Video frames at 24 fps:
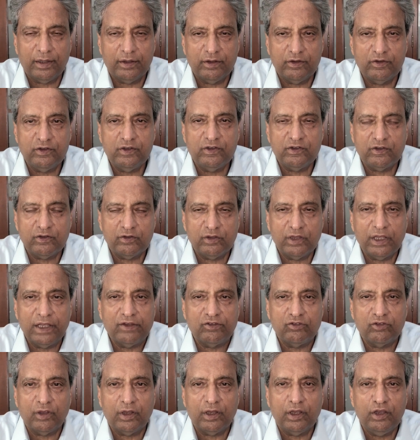and these are the
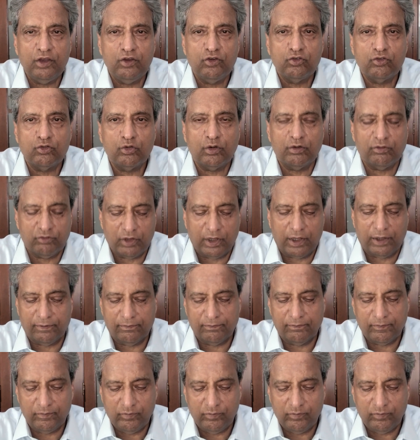things that he should have done.